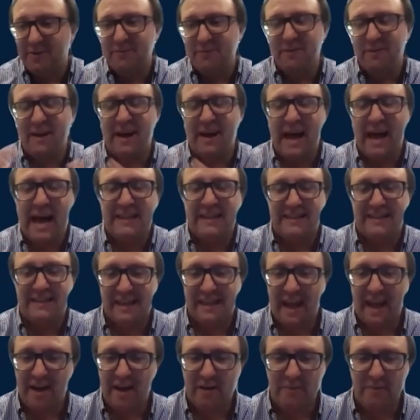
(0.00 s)
at
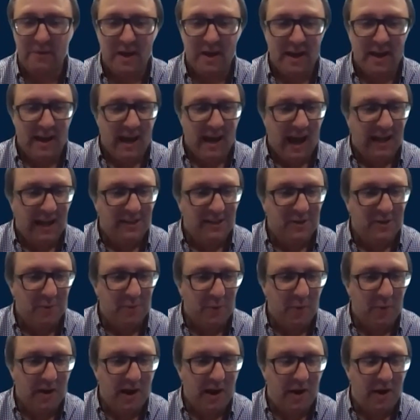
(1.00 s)
scale. And so we
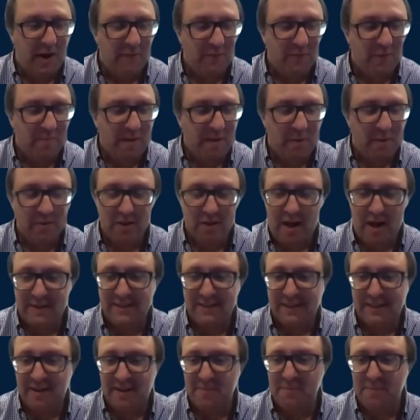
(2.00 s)
went off and we met with lots
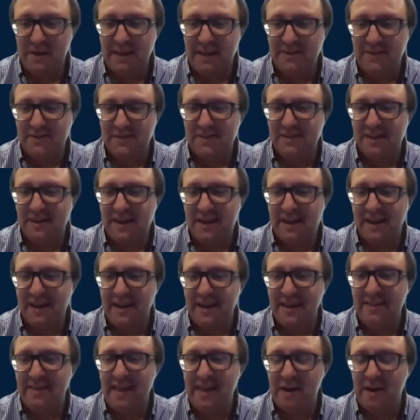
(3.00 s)
of companies
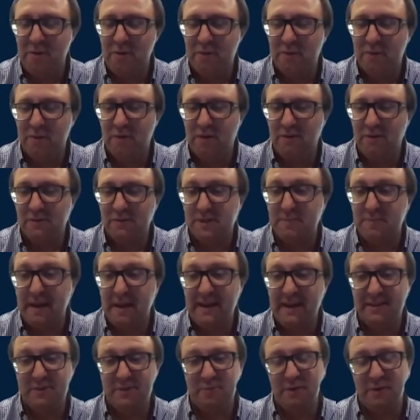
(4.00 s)
in that overall
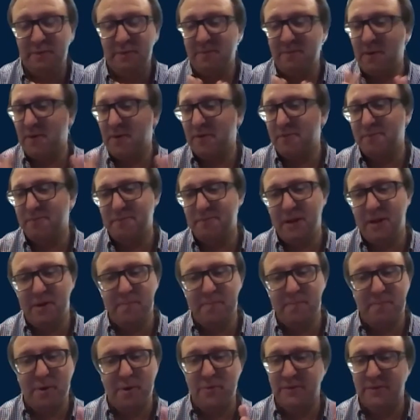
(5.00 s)
space. We met with
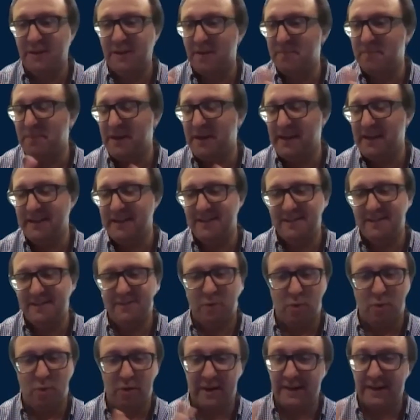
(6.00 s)
bone companies,
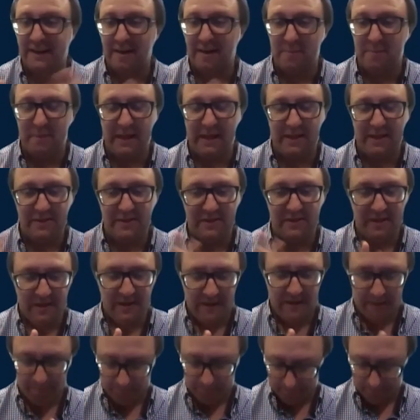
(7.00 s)
organ companies,
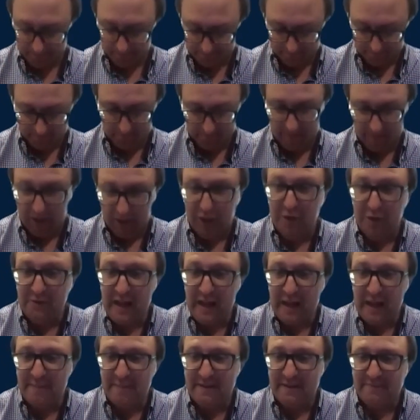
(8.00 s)
you
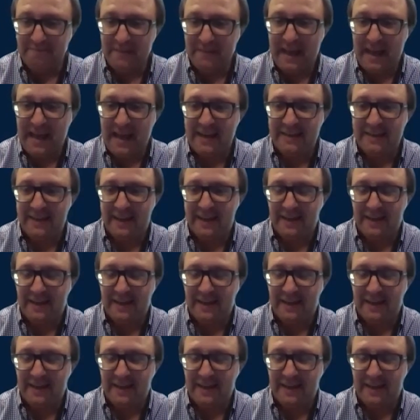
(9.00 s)
name it, and